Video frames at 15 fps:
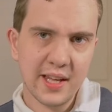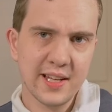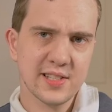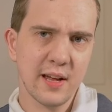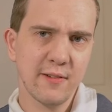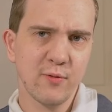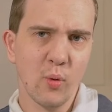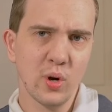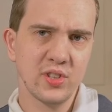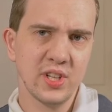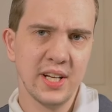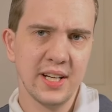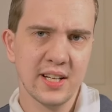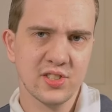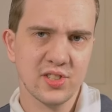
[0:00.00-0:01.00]
It's a
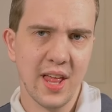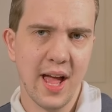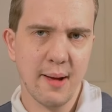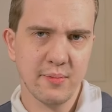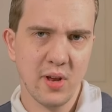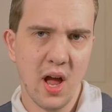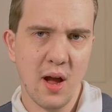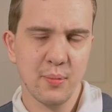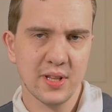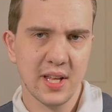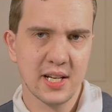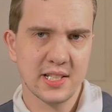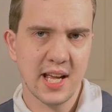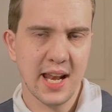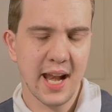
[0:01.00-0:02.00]
14-inch laptop
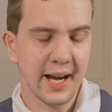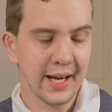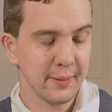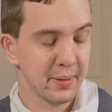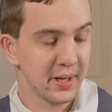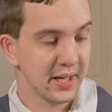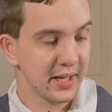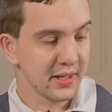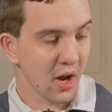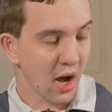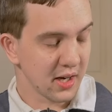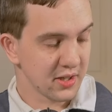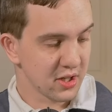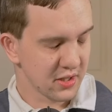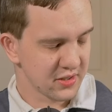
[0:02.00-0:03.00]
with a 1080p
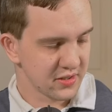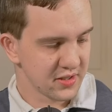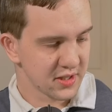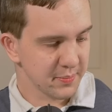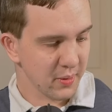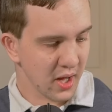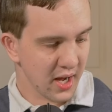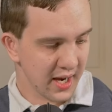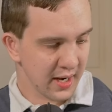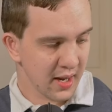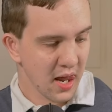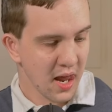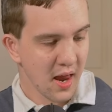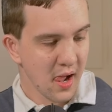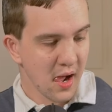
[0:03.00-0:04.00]
non-touch
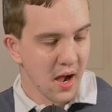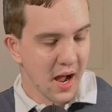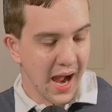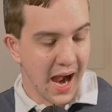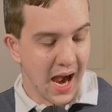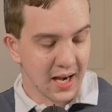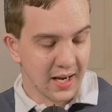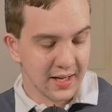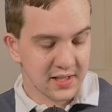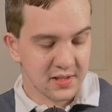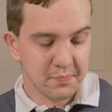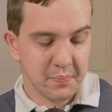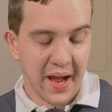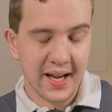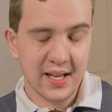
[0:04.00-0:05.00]
display, and it
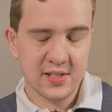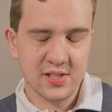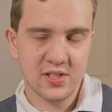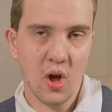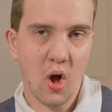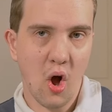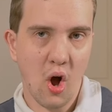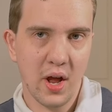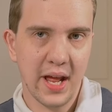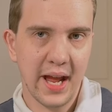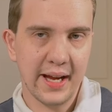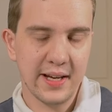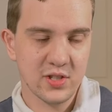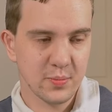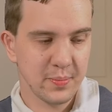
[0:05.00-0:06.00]
is based on
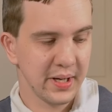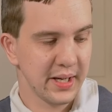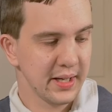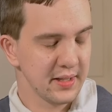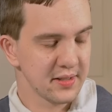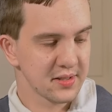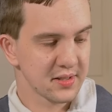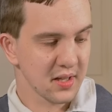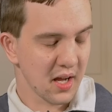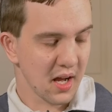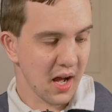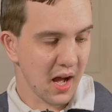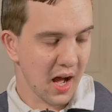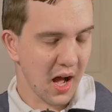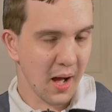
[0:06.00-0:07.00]
HP's
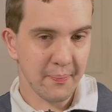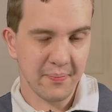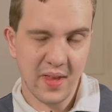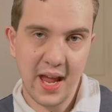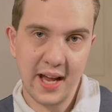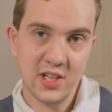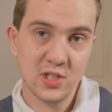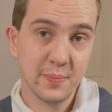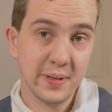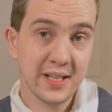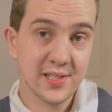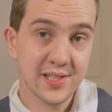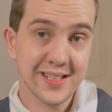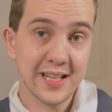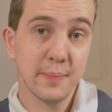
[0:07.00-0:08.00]

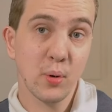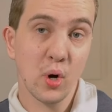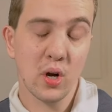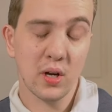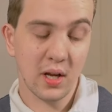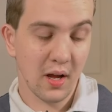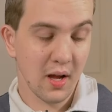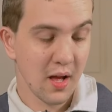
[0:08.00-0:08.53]
ZBook